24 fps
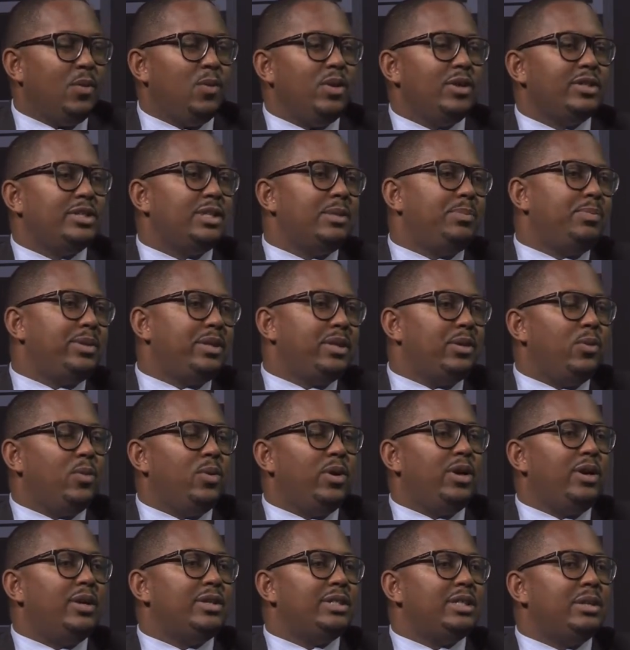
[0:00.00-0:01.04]
Where is
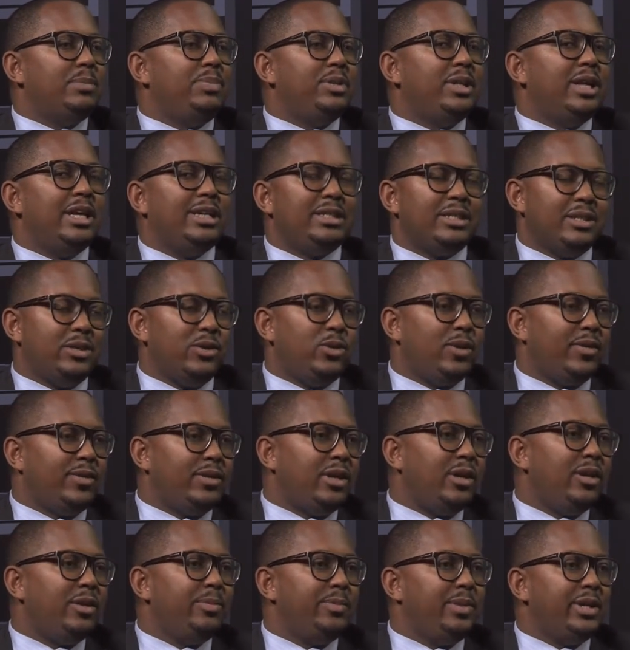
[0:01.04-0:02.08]
the place in North
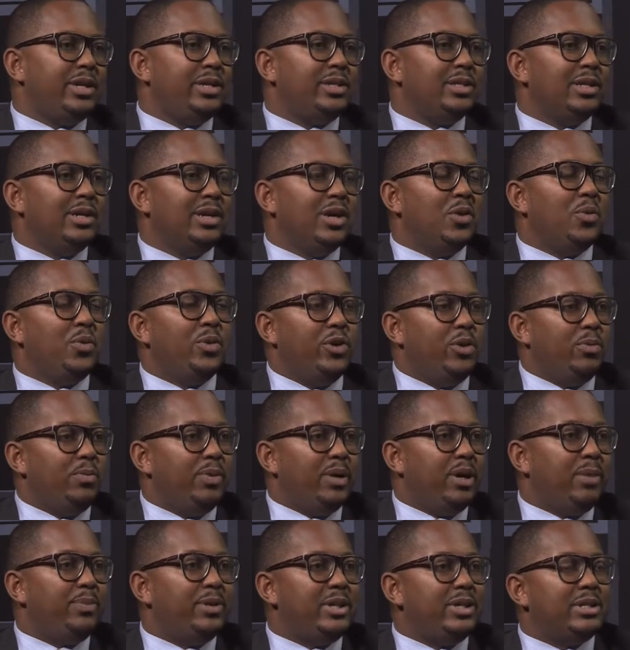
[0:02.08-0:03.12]
Long Beach where you
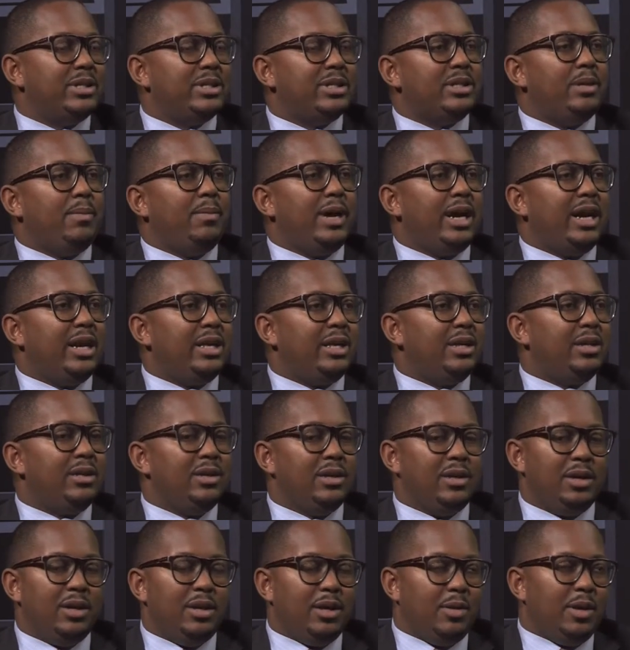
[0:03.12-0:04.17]
bump into somebody
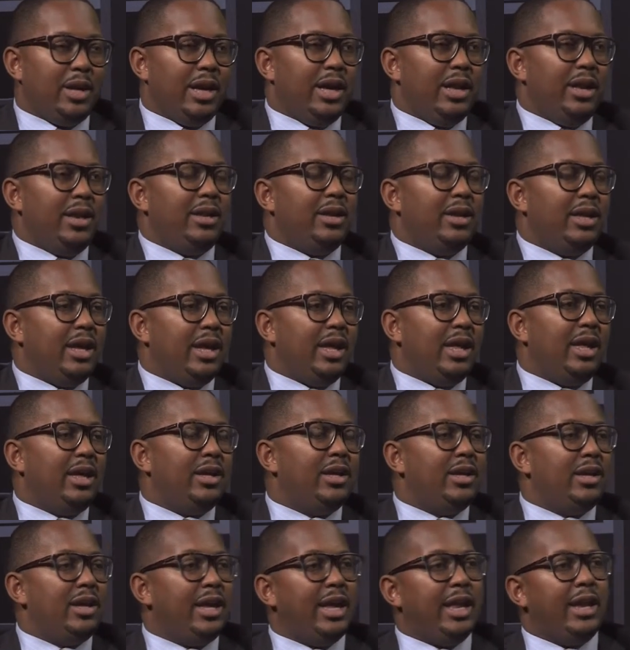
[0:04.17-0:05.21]

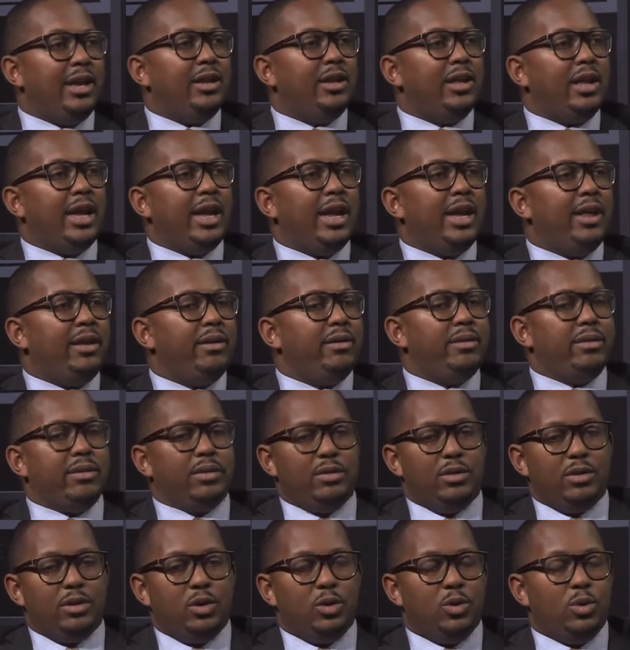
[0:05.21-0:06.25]
and
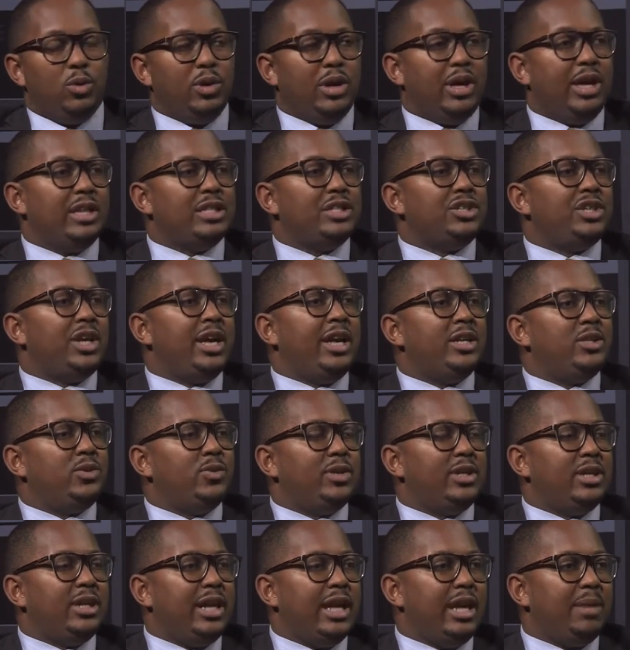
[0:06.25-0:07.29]
you exchange
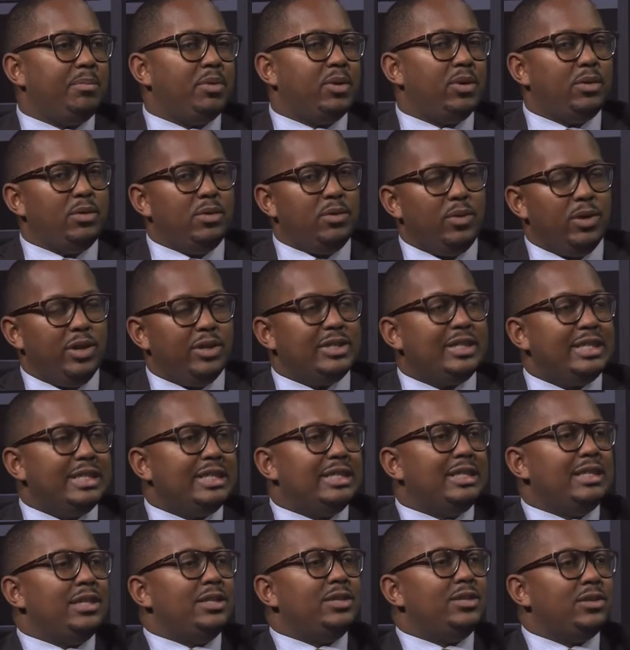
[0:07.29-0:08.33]
with a neighbor? Where's the
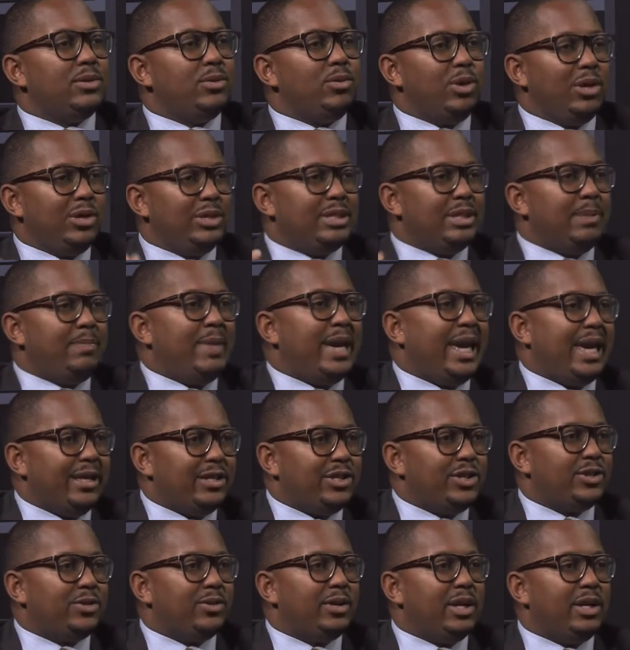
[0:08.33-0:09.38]
center? Where's the main
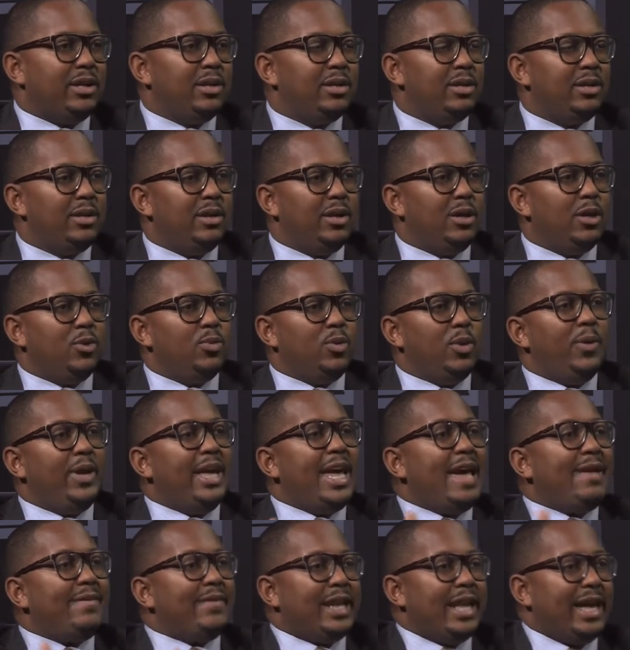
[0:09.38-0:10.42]
street? Right. Well,
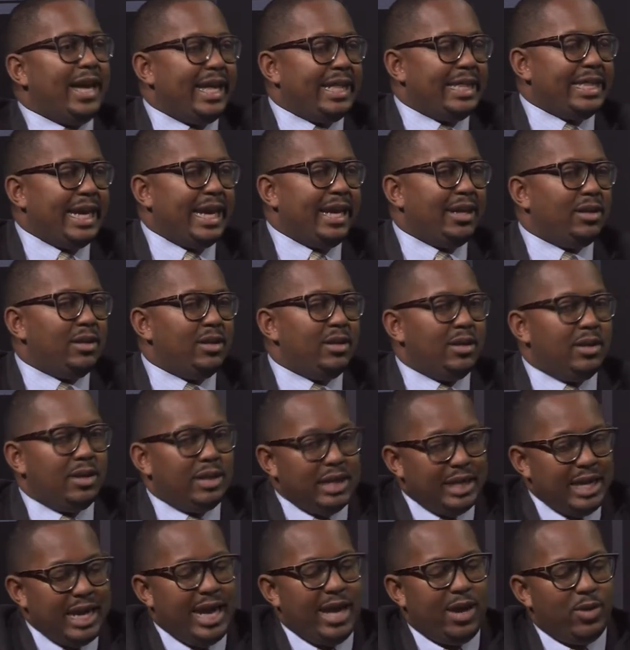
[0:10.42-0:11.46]
we haven't had that.
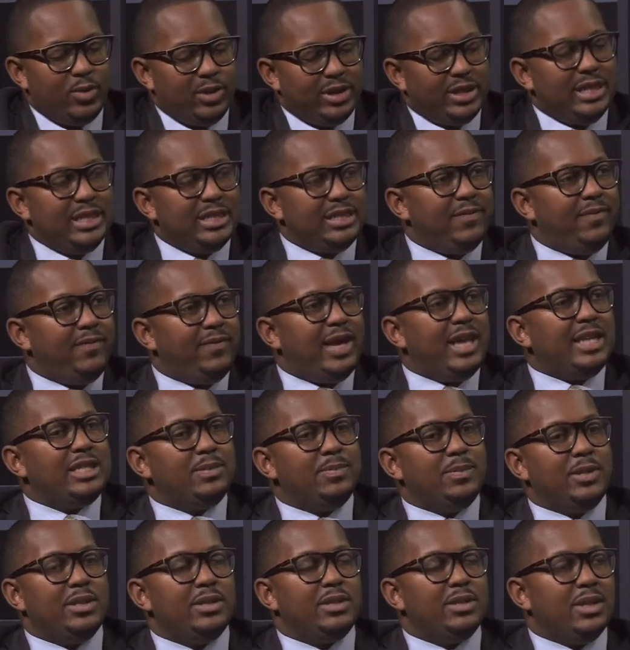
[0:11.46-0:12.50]
Right. Now, with these
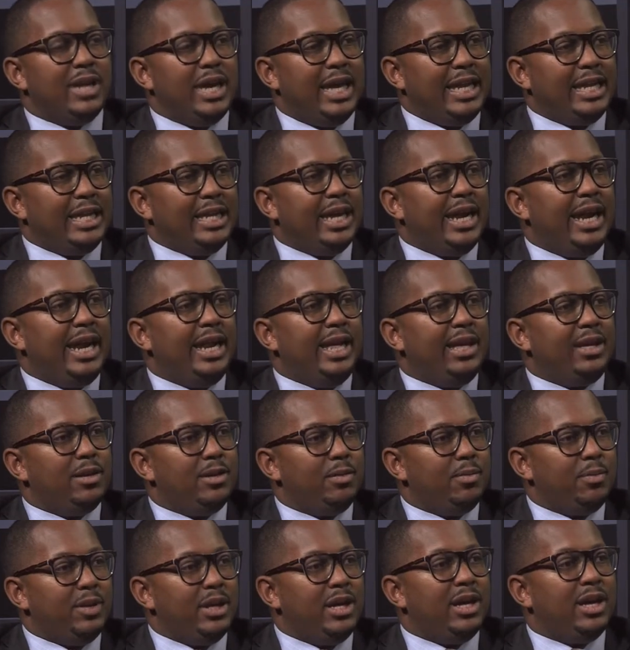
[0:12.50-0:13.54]
investments, Atlantic
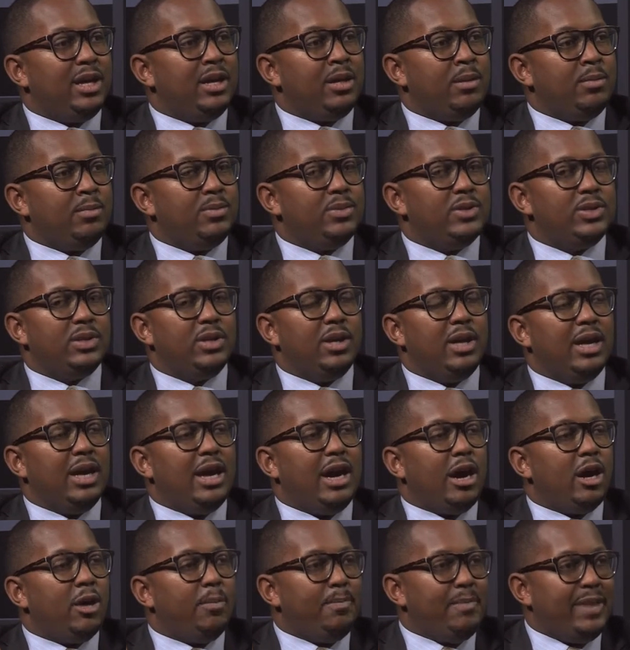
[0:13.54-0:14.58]
becomes
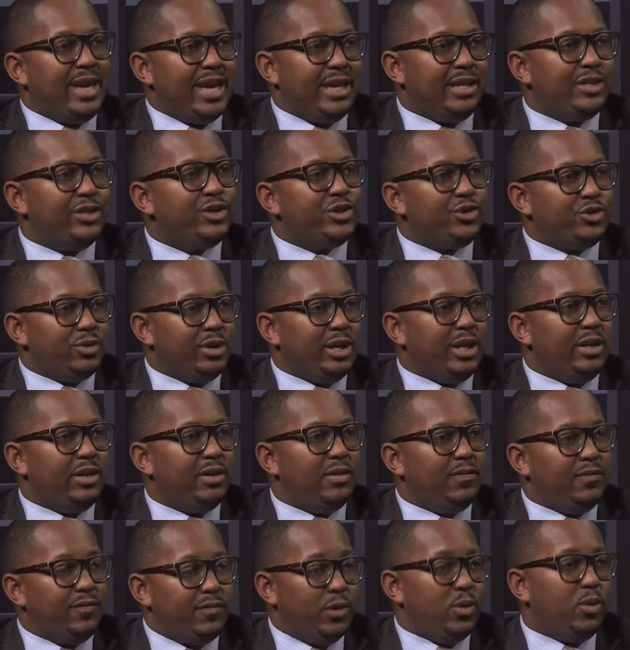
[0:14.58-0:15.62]
our main street
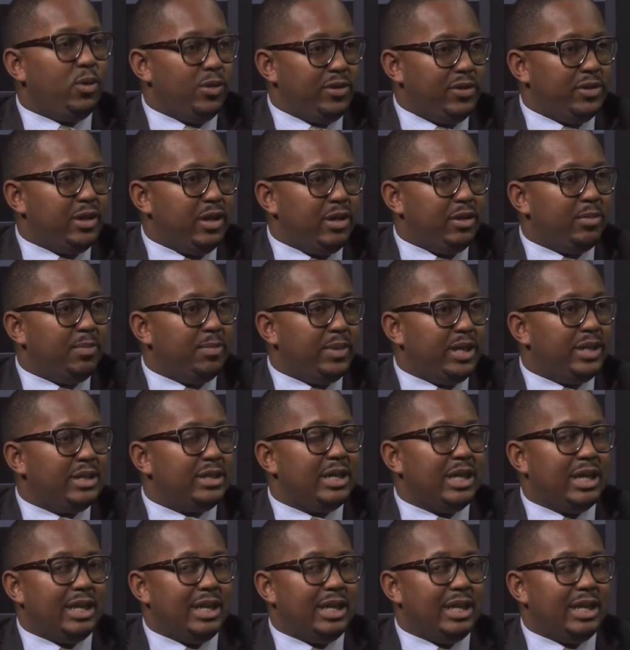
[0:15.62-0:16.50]
for North Long Beach.